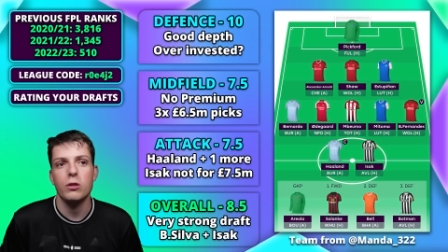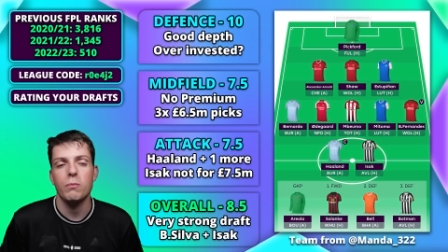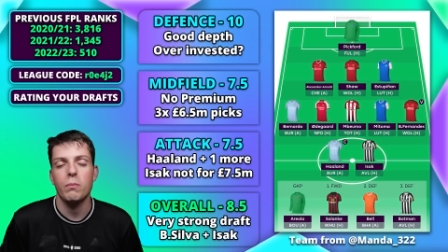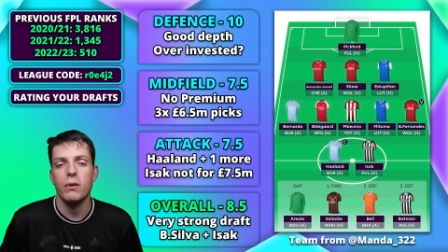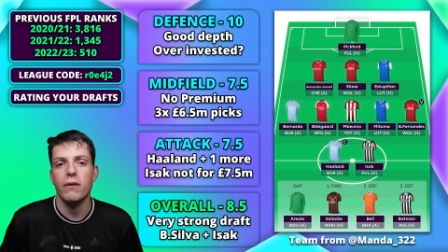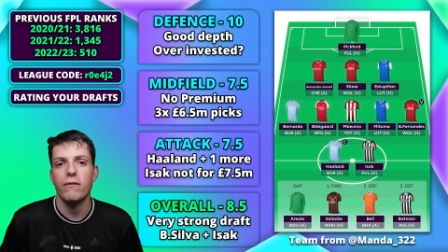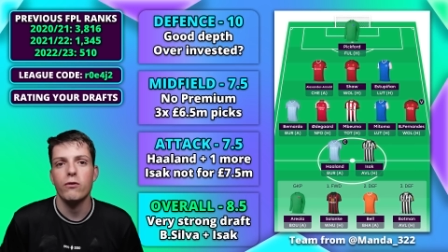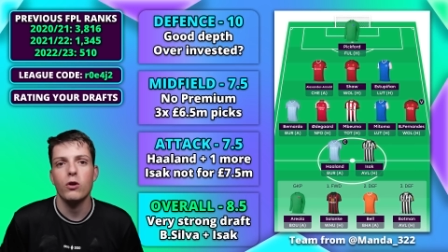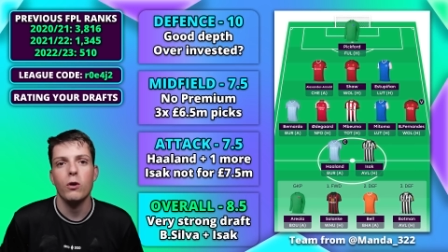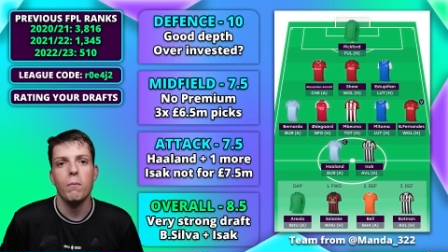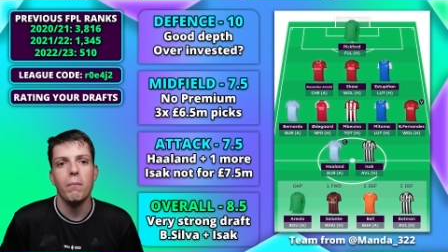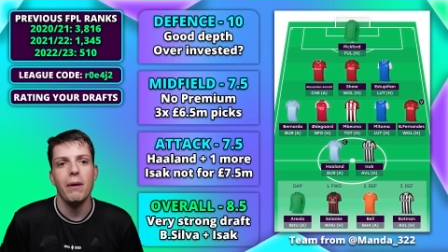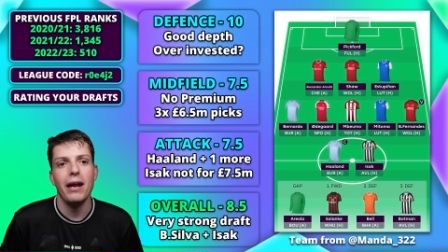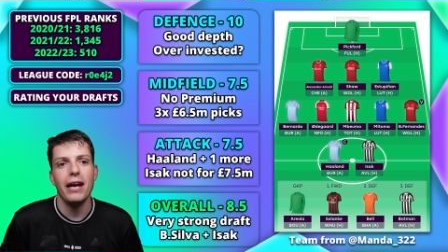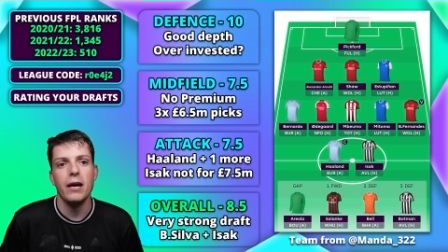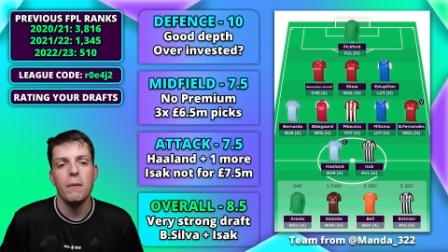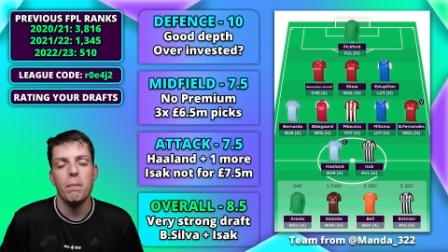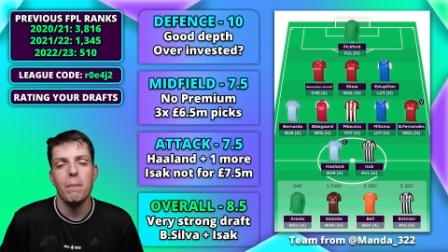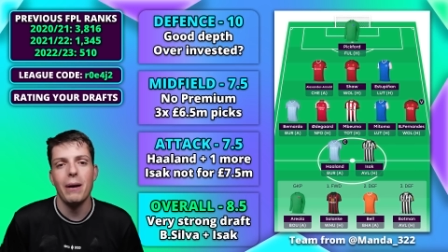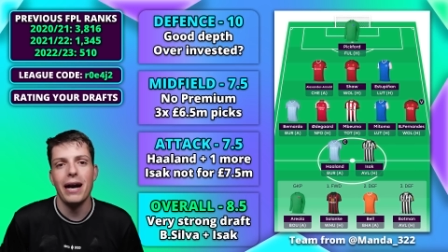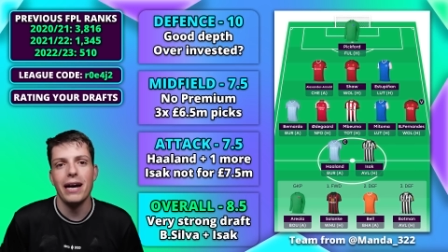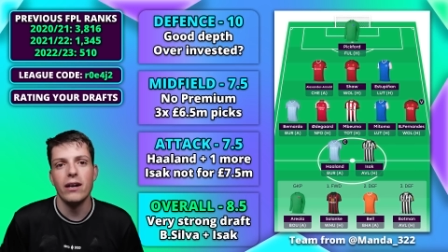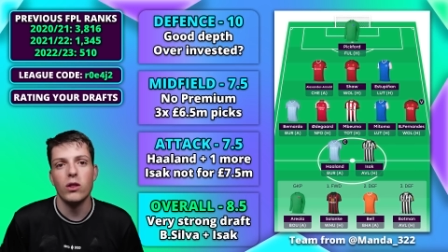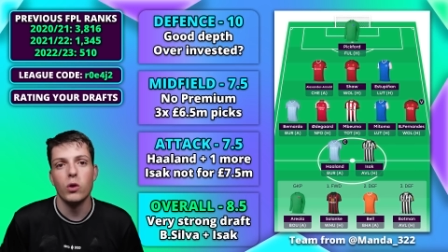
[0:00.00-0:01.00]
But if you're playing a
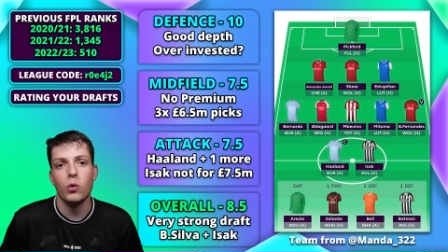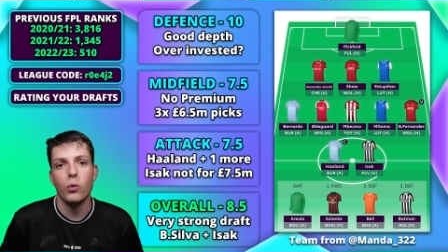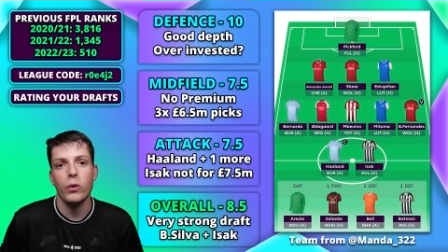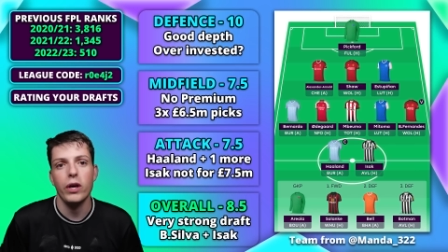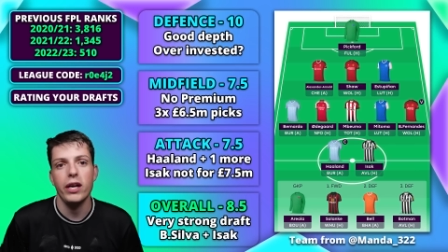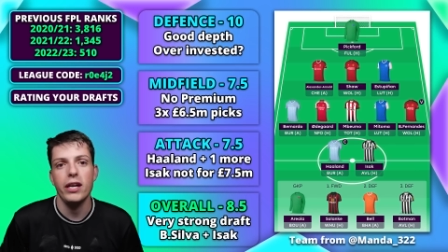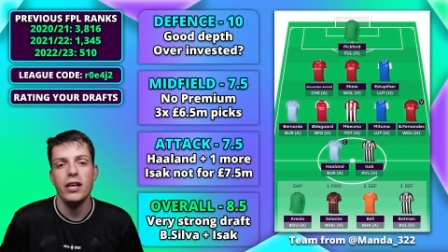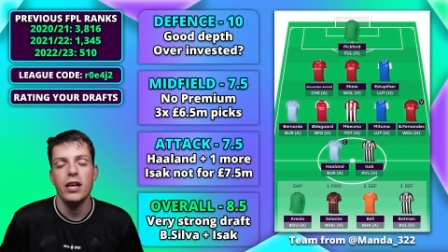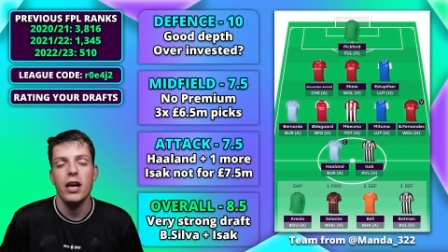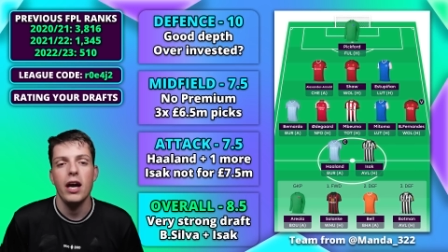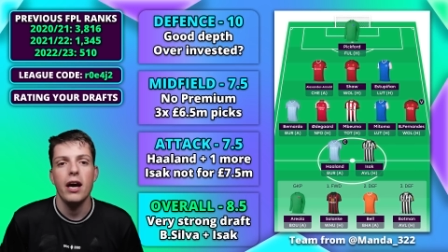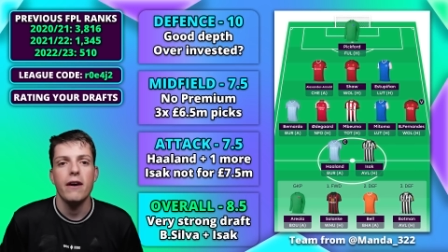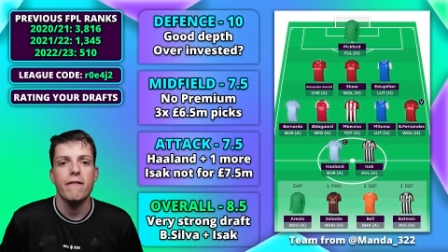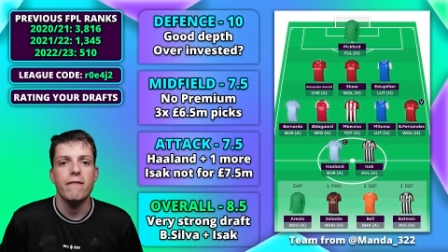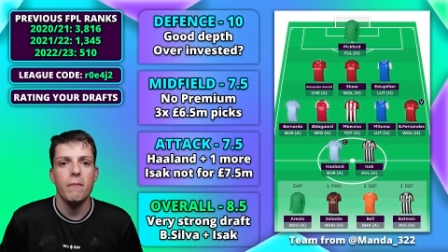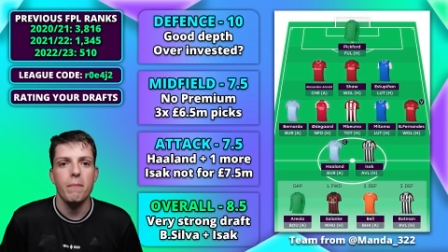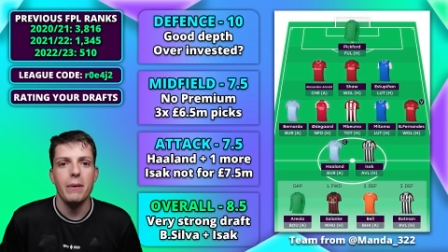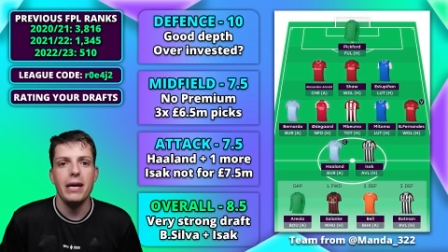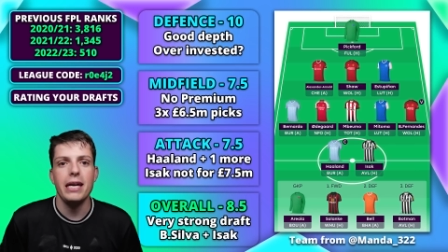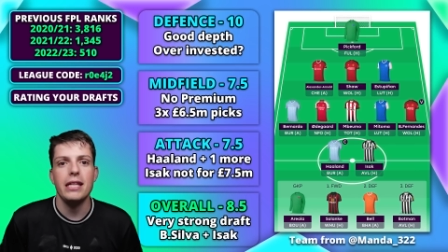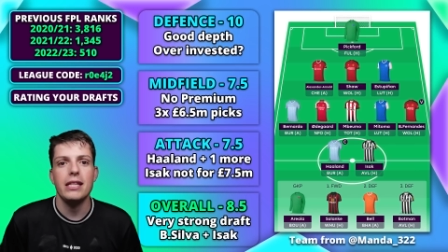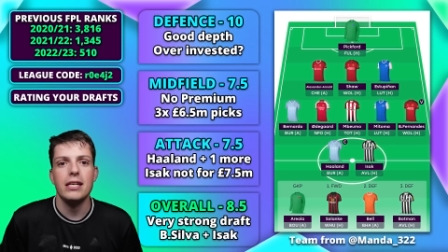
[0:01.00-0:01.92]
back 3, for me,